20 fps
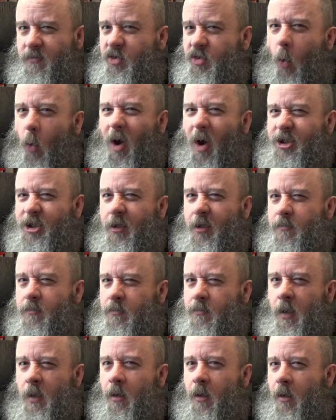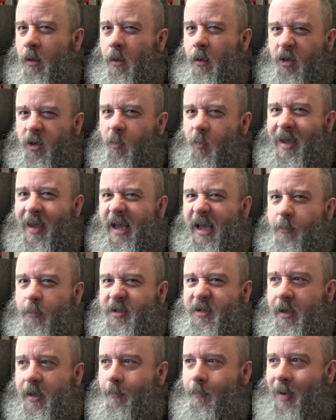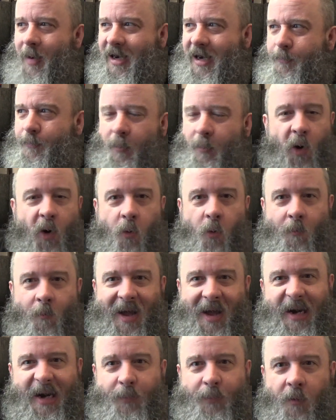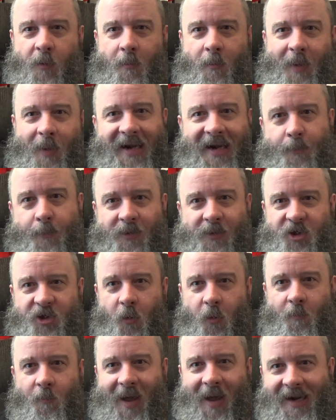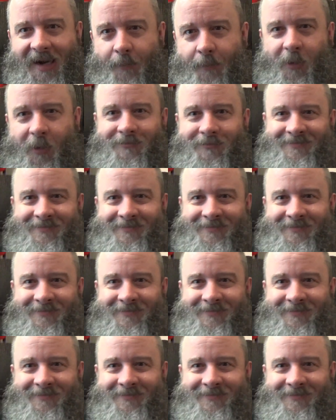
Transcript: Don't watch it. You may get upset. Pineapple, bro. Pineapple. Pineapple, Joe. Pineapple.